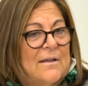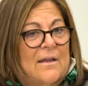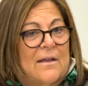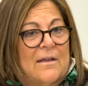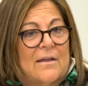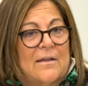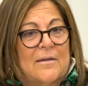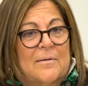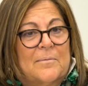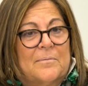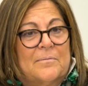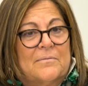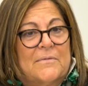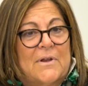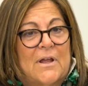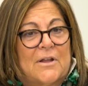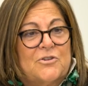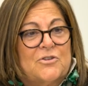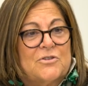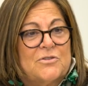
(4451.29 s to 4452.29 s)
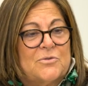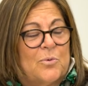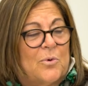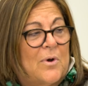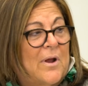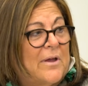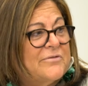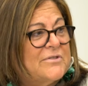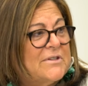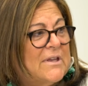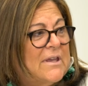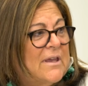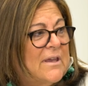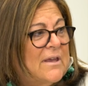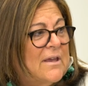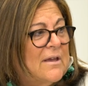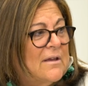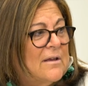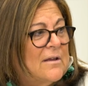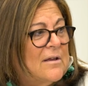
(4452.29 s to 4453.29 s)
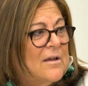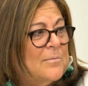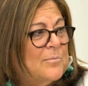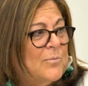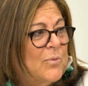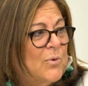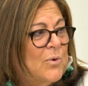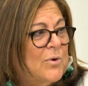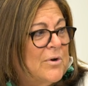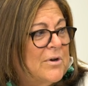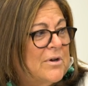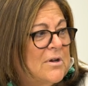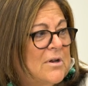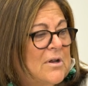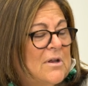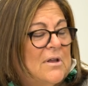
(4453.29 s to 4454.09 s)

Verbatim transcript: Nadja Swarovski on board,